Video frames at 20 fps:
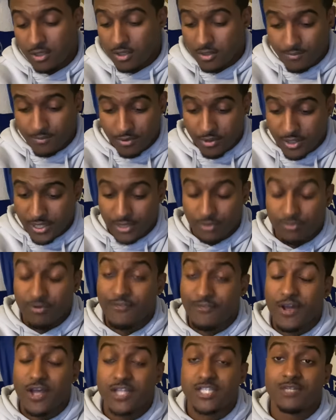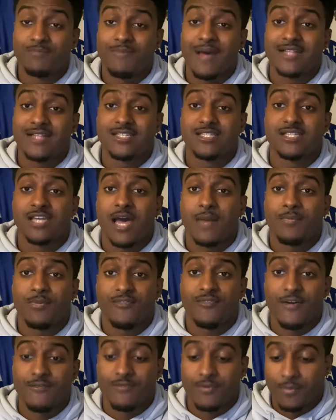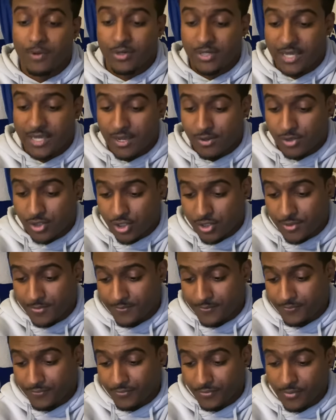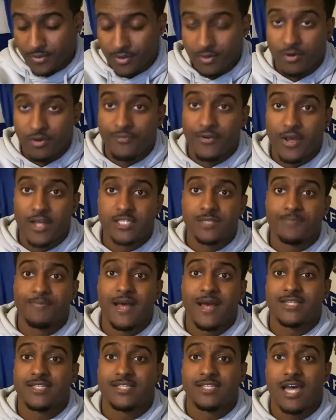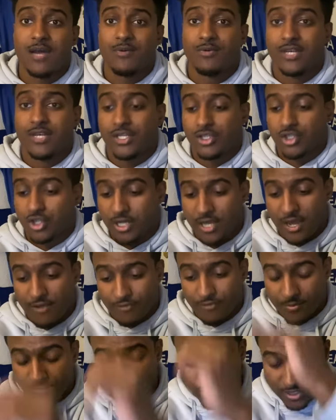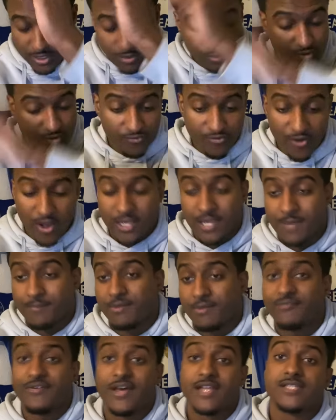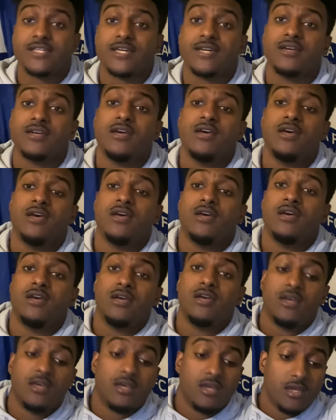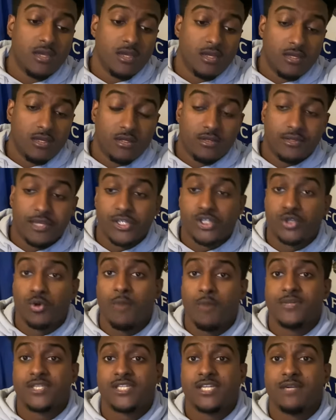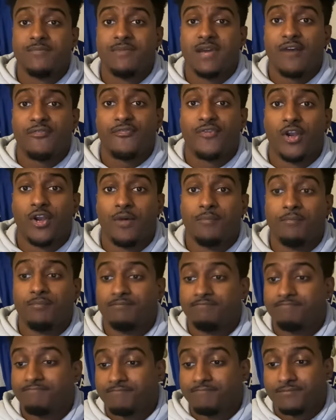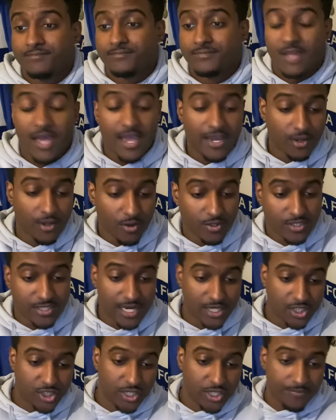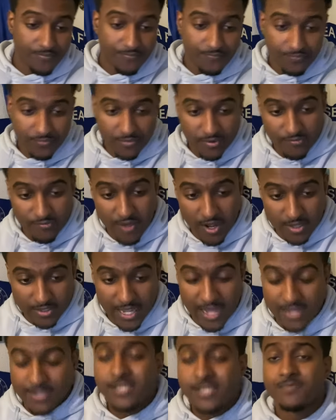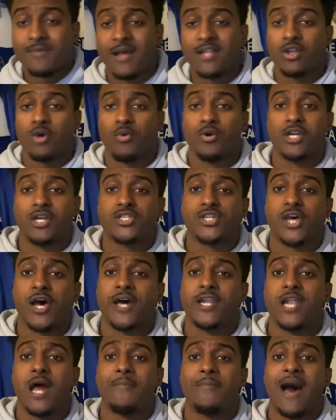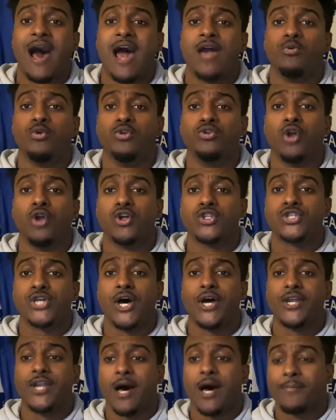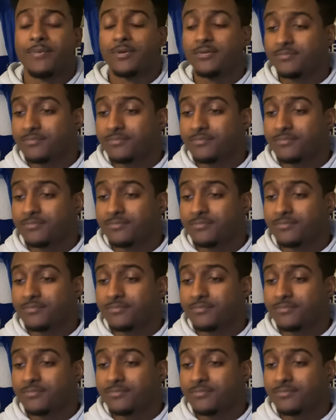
Boy, reverted back to type with everybody else. Reverted back to type with literally everybody. It was fucking pathetic. Guess you won't be seeing me at Fulham. I ain't going to that shit. Fuck that. These men don't want to turn up. I will not turn up.